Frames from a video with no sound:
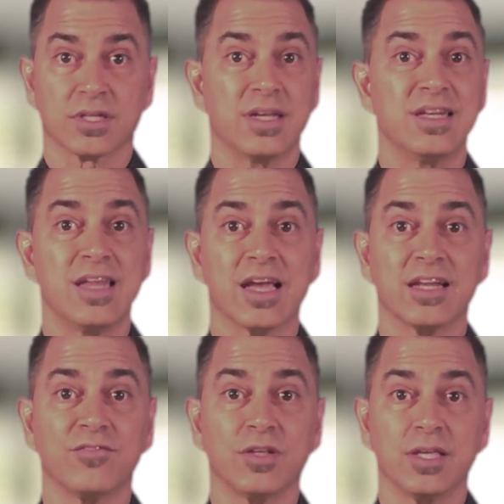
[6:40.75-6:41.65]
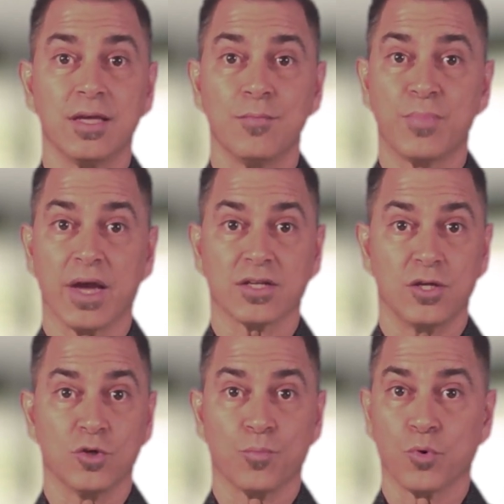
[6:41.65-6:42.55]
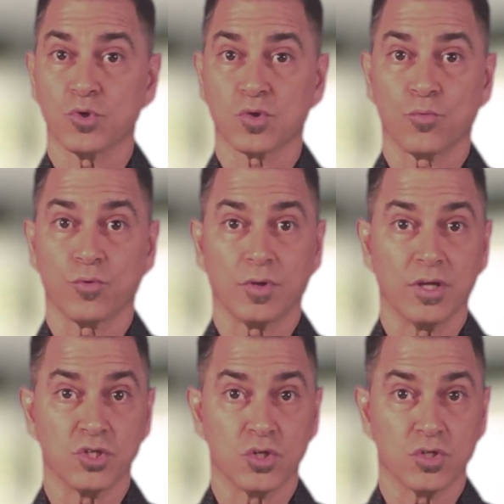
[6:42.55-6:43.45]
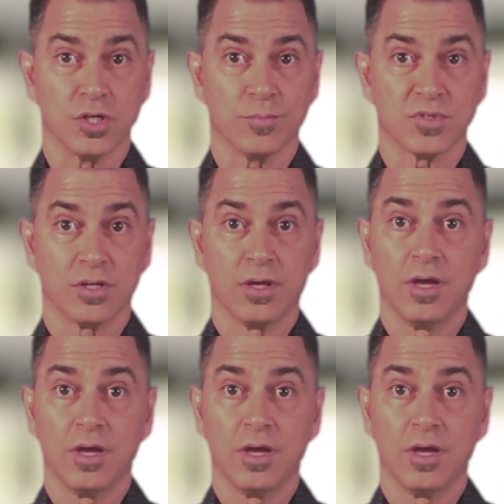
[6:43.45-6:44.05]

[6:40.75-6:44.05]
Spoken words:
can negatively impact interpersonal relationships